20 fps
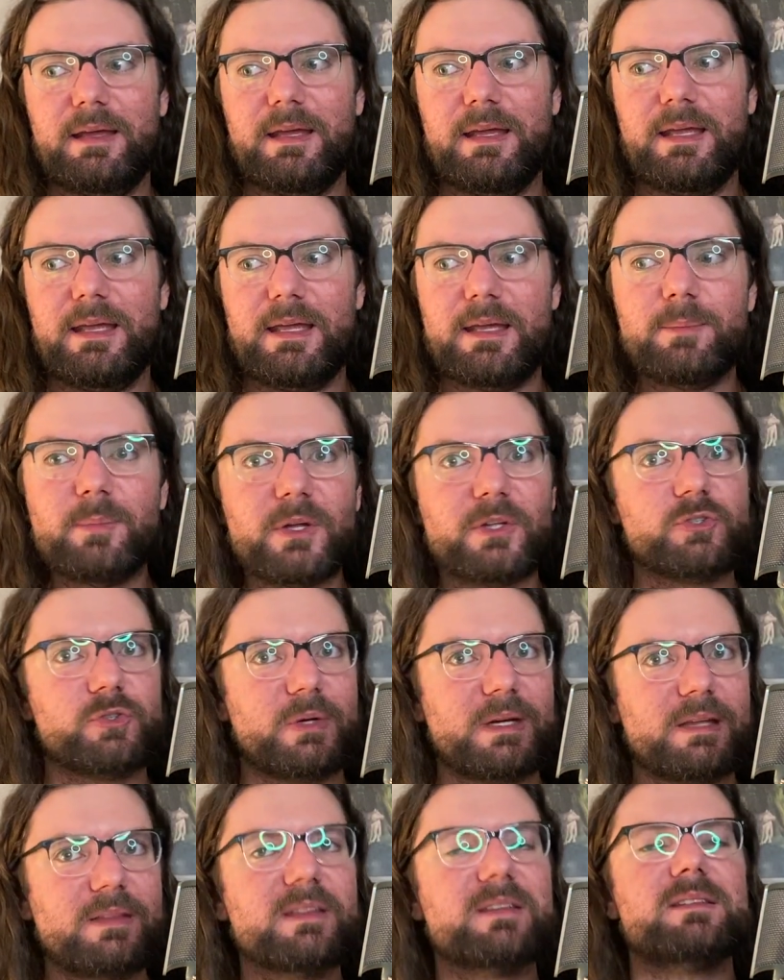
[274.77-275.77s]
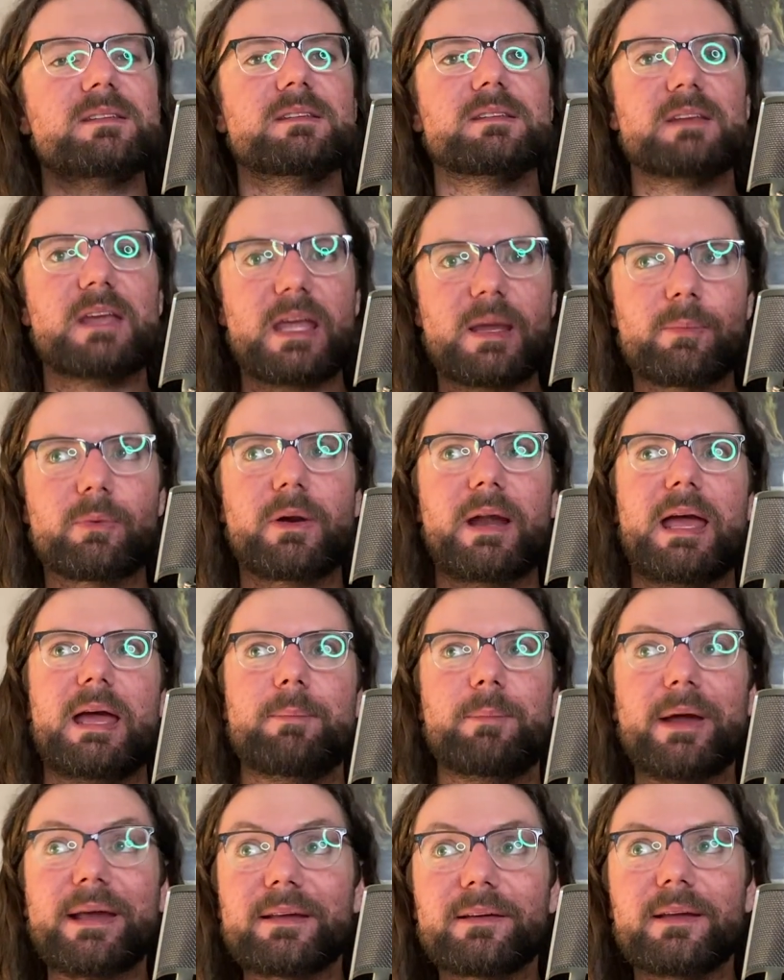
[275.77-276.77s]
imagery. This is
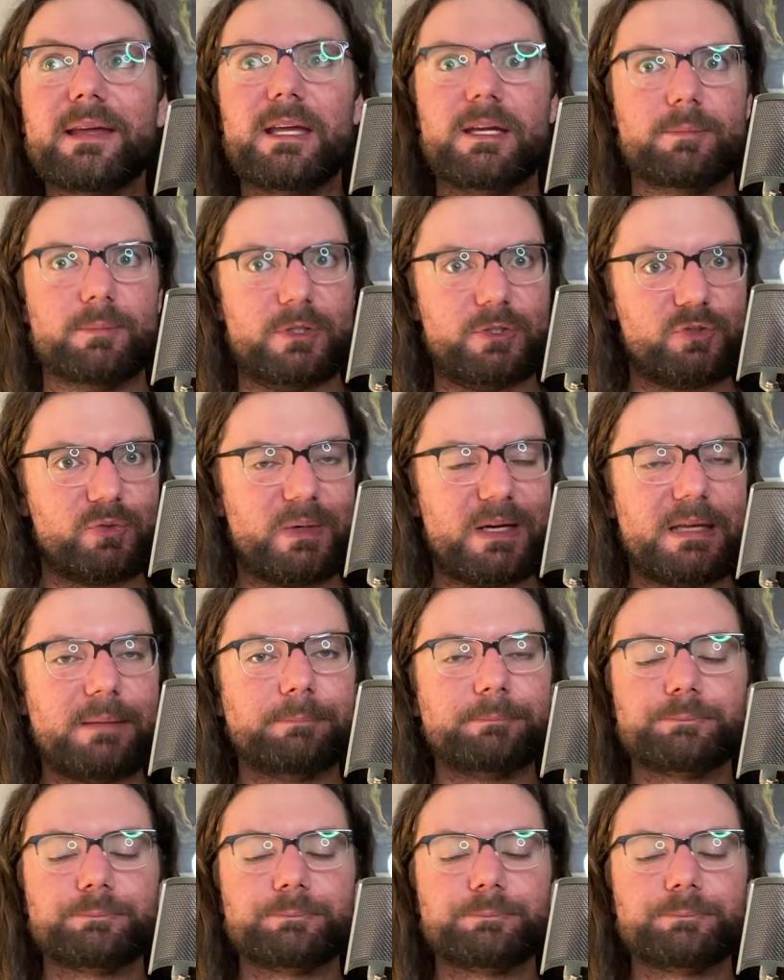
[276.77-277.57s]
Abrahamic imagery